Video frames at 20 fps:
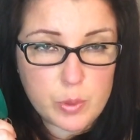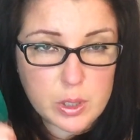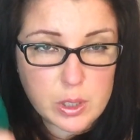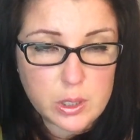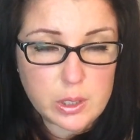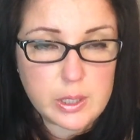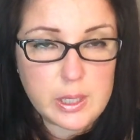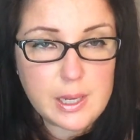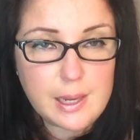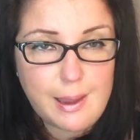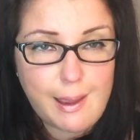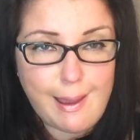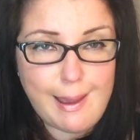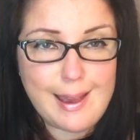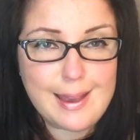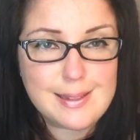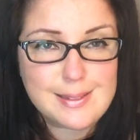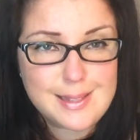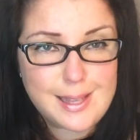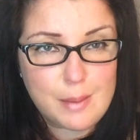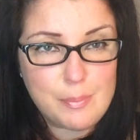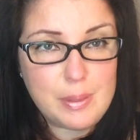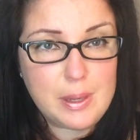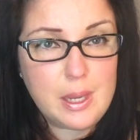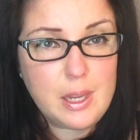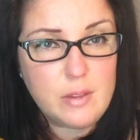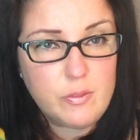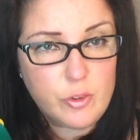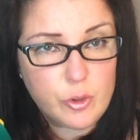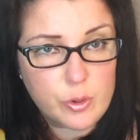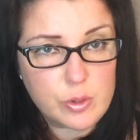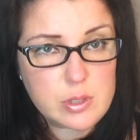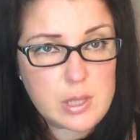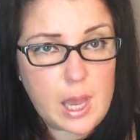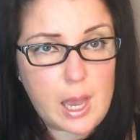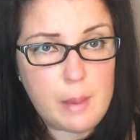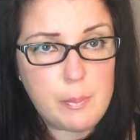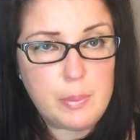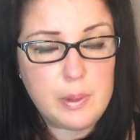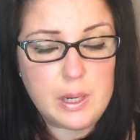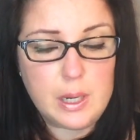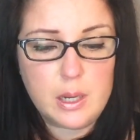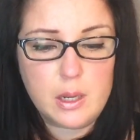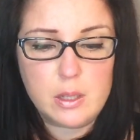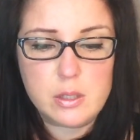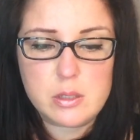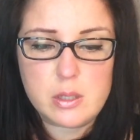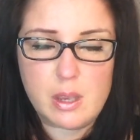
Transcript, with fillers: click as that behavior is happening.